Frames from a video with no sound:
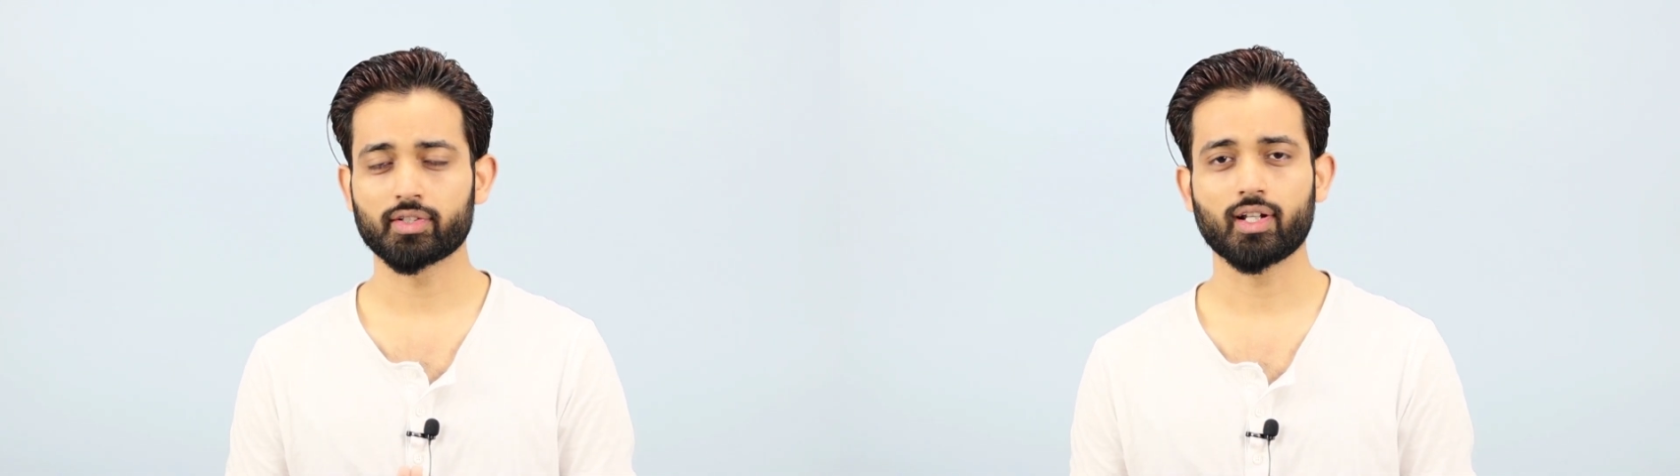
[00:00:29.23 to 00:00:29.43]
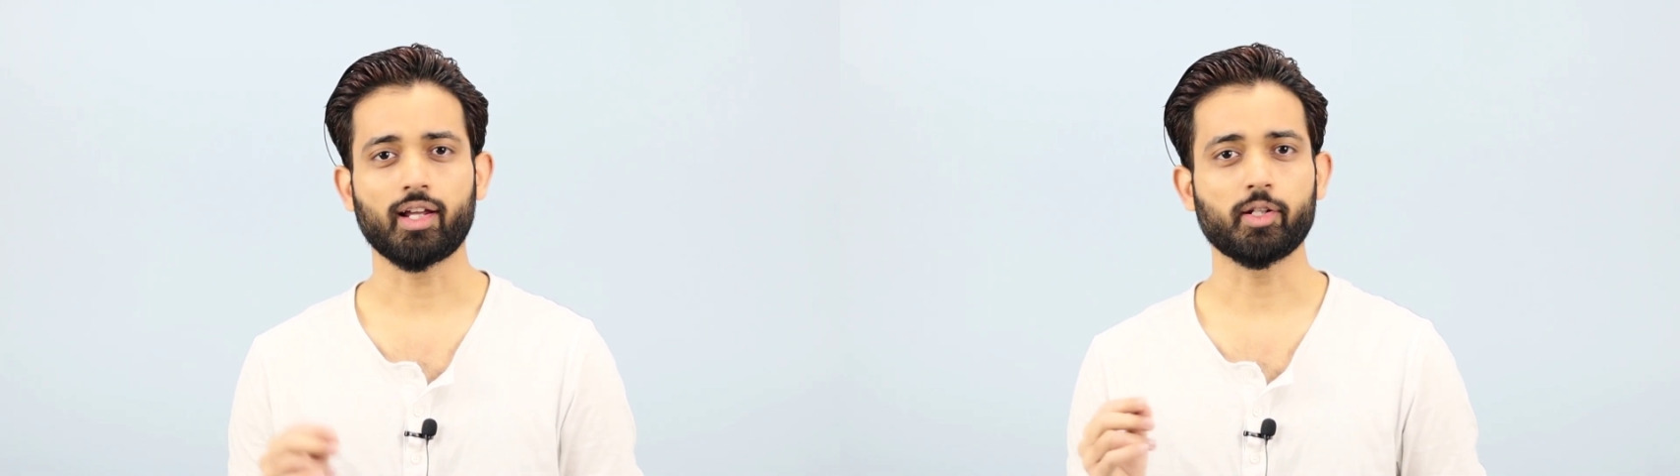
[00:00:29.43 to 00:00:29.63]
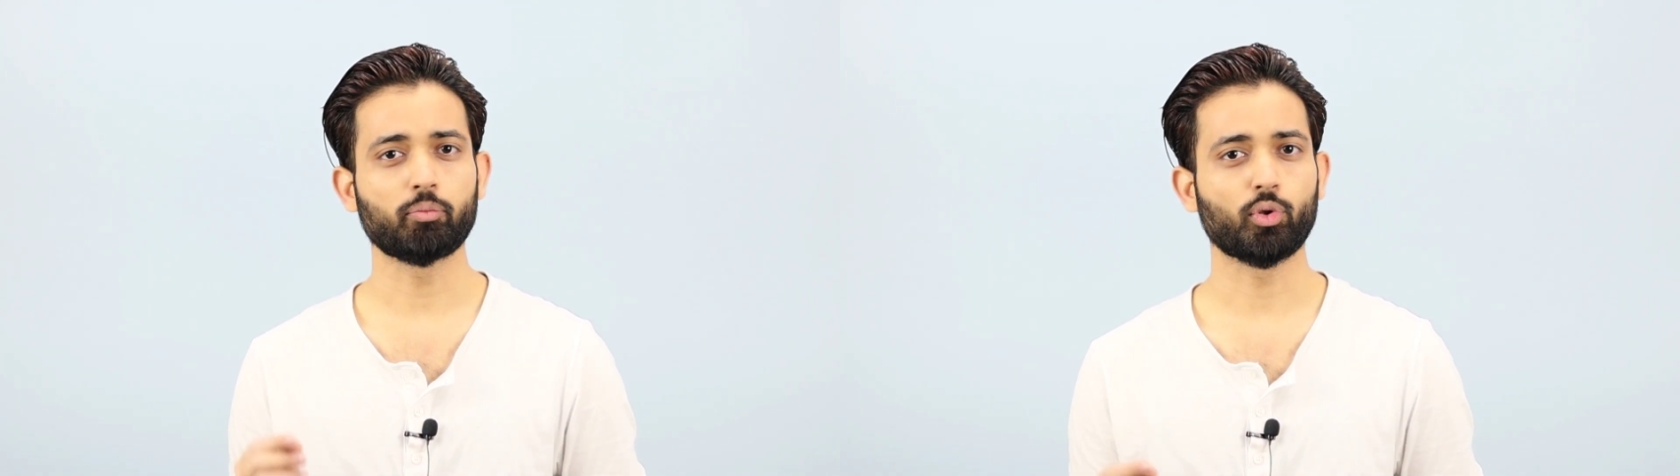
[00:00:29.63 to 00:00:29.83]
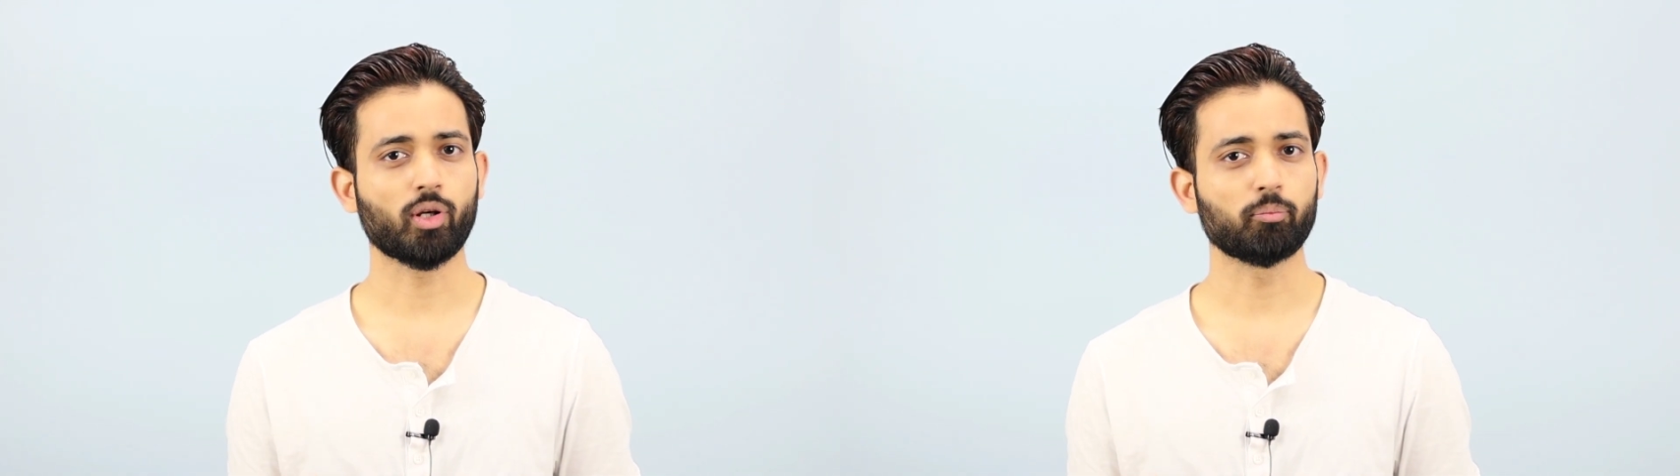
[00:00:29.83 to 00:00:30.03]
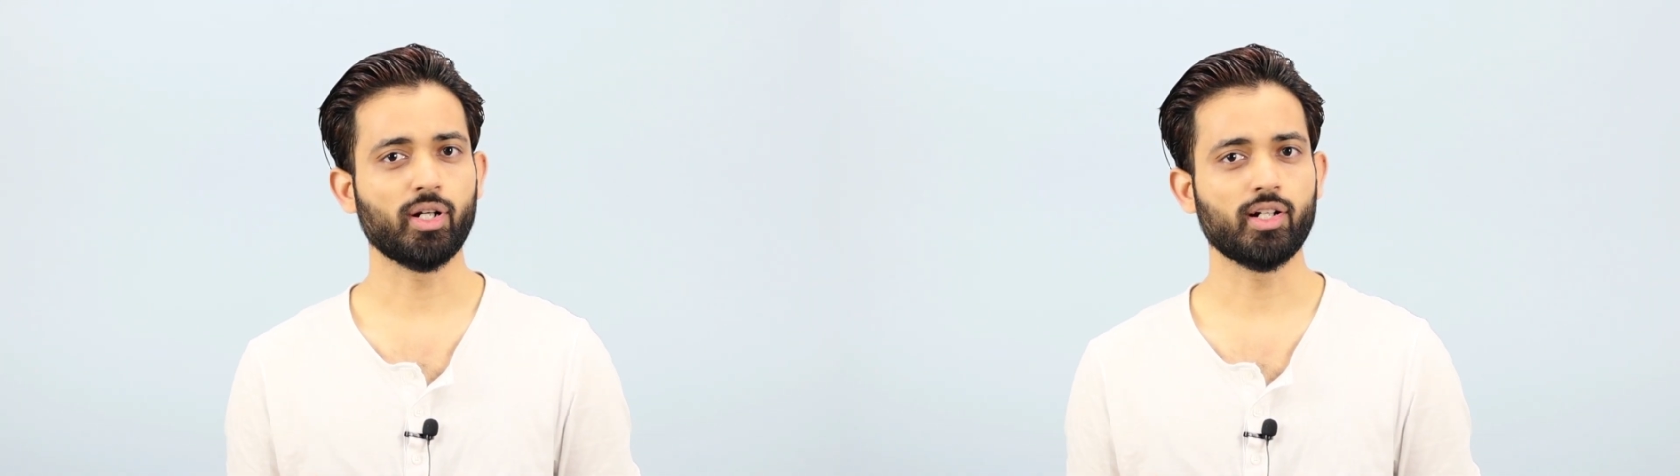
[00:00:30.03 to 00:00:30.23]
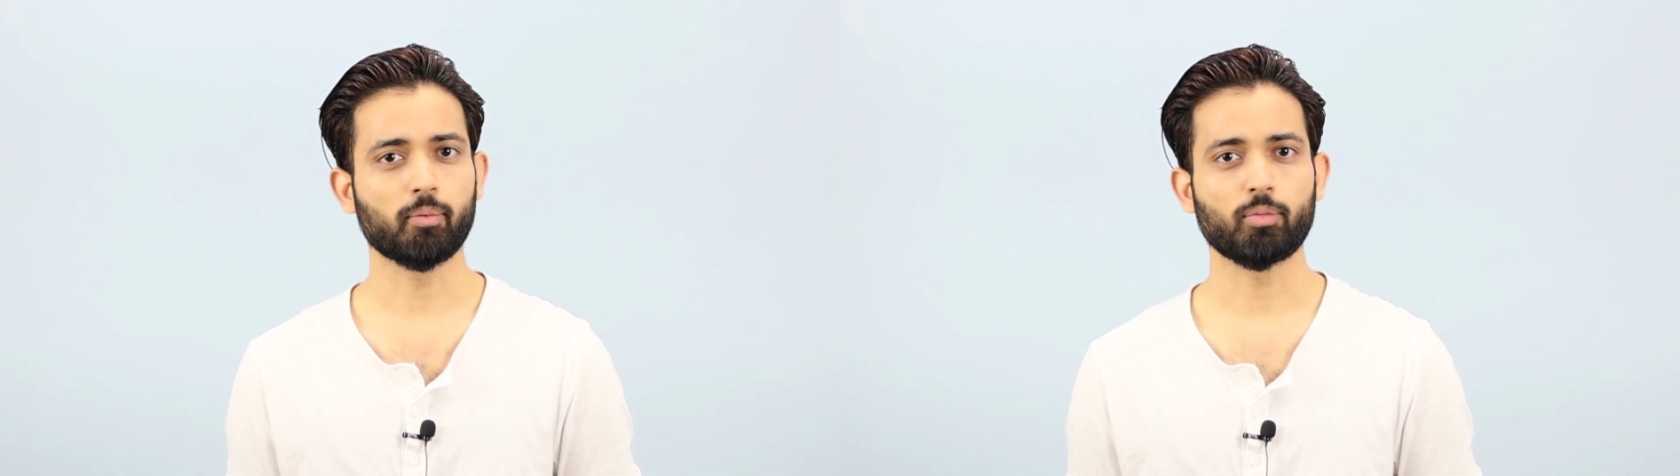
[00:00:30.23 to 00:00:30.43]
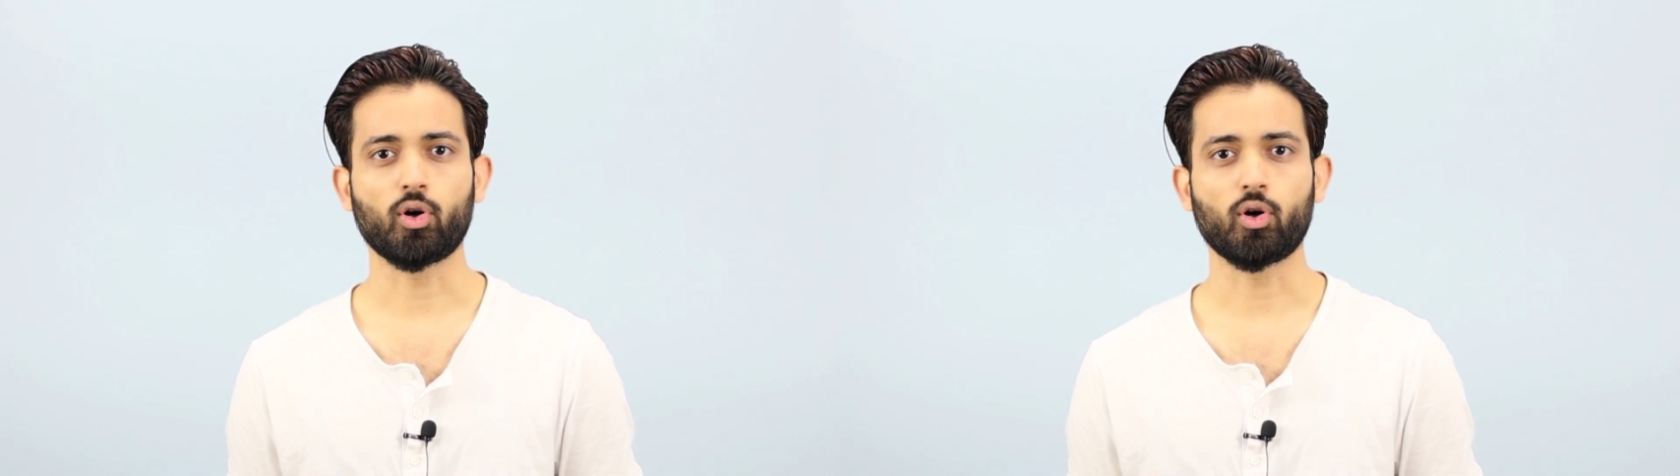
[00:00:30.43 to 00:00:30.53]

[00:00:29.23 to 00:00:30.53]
any product buildup or